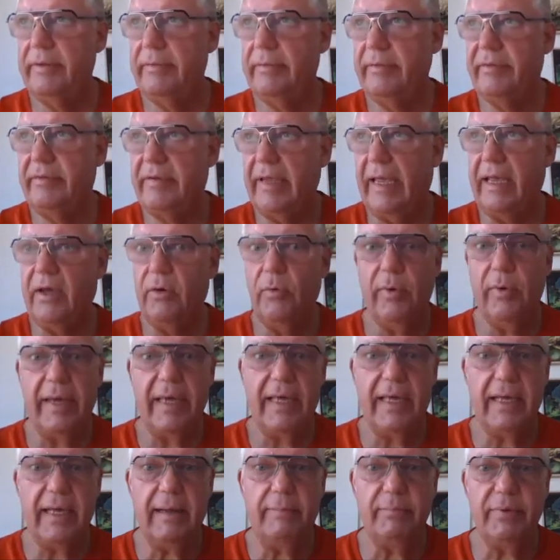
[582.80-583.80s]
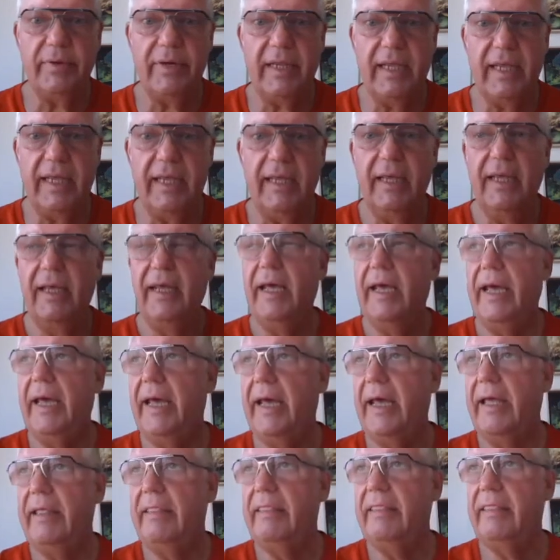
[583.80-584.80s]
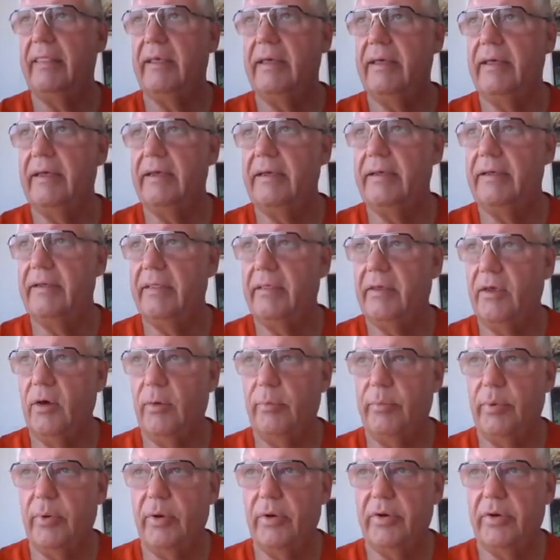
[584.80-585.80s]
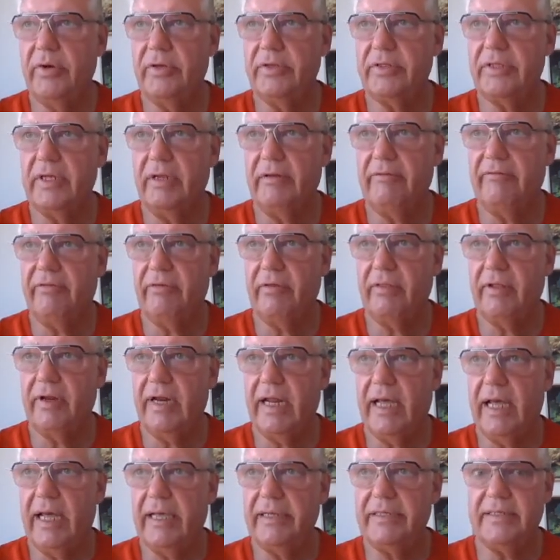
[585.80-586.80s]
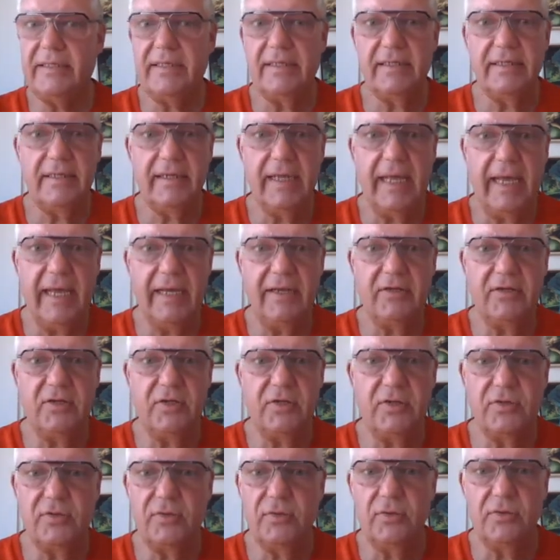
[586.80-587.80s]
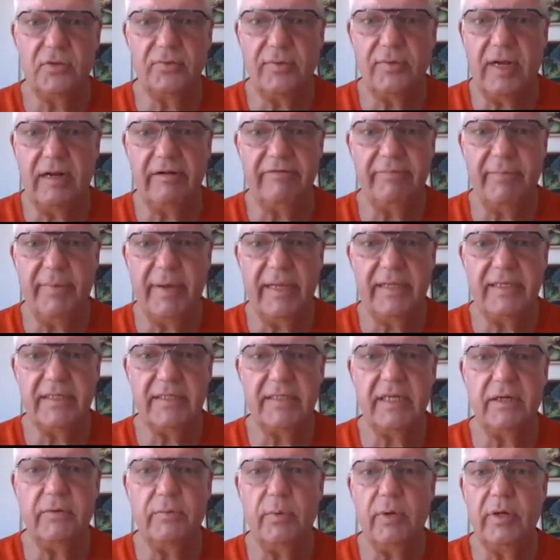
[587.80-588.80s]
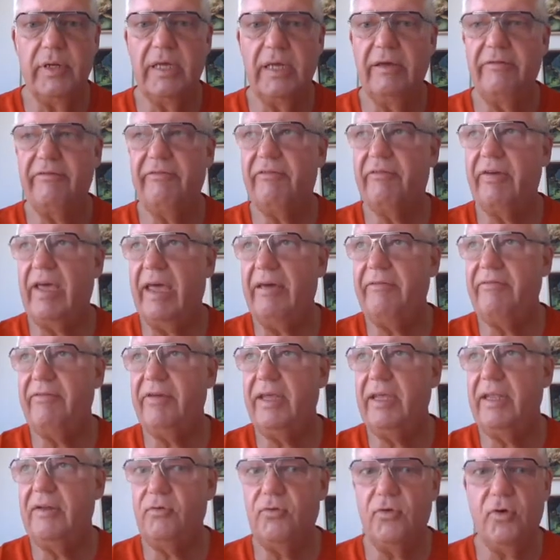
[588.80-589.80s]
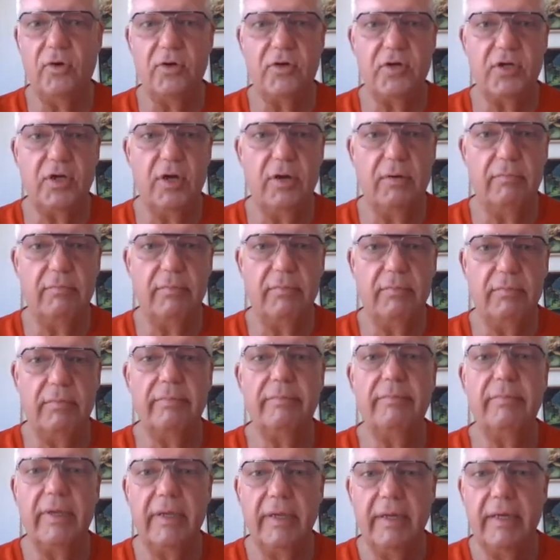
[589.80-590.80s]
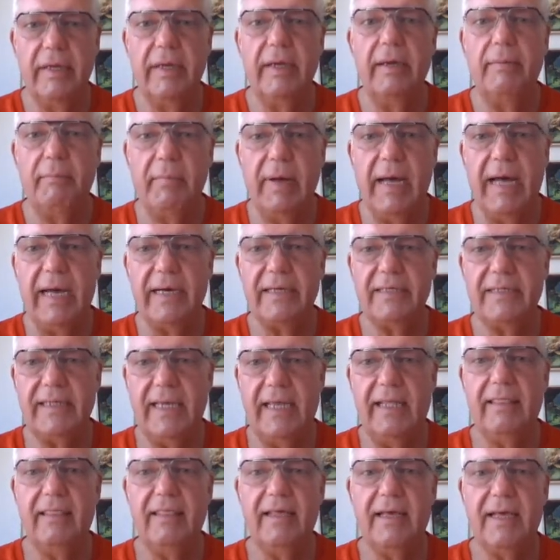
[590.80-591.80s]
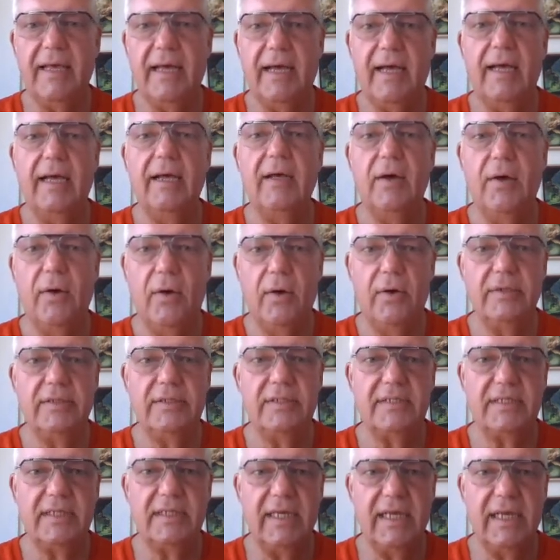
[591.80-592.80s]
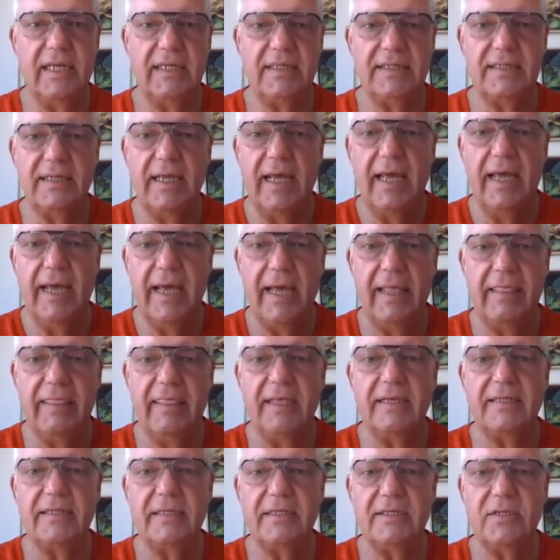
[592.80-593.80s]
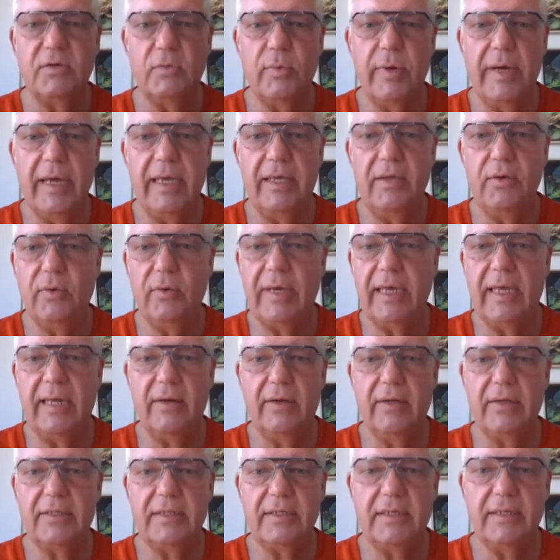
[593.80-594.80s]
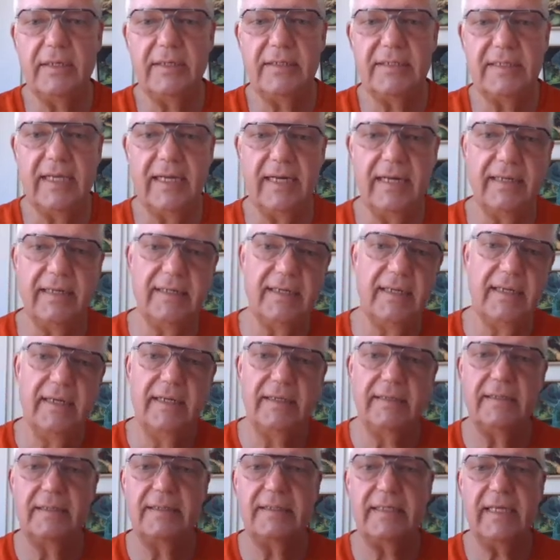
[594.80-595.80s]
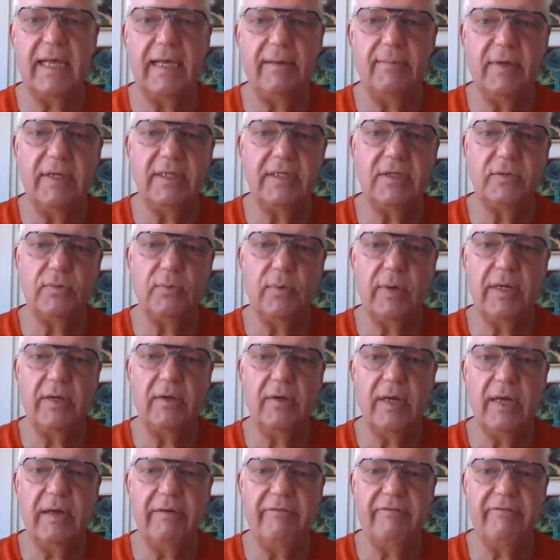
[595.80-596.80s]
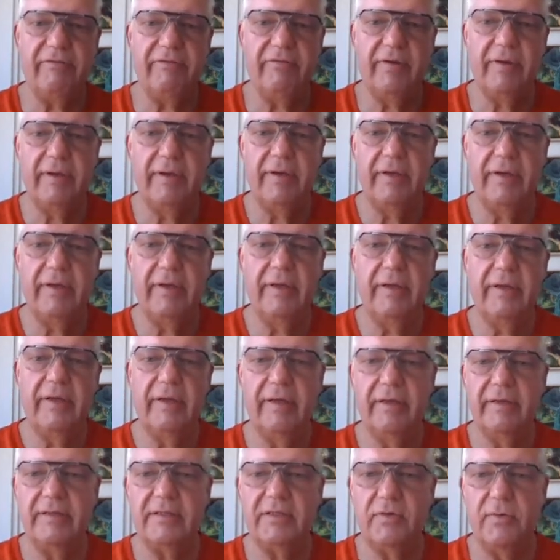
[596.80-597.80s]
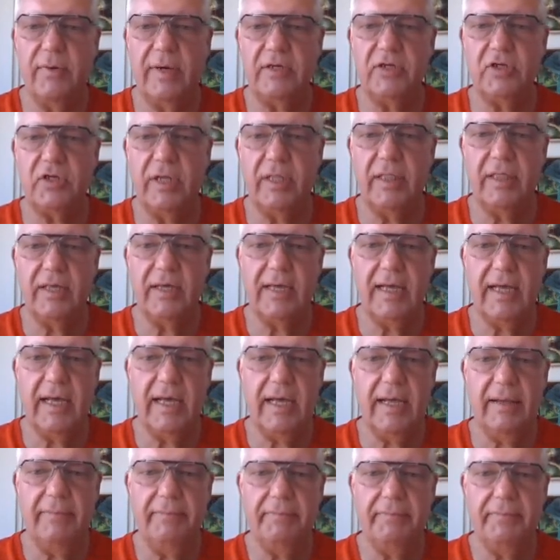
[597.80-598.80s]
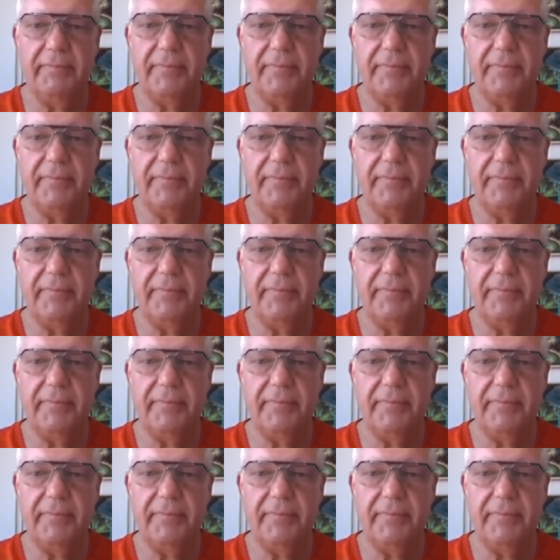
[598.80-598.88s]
takeaway company, and your burger is in for the last 8 to 12 months, it will give heavy, dirty marks in the car on the seats, and this is a way you cannot sell it. The same is when you have a scratch in the car.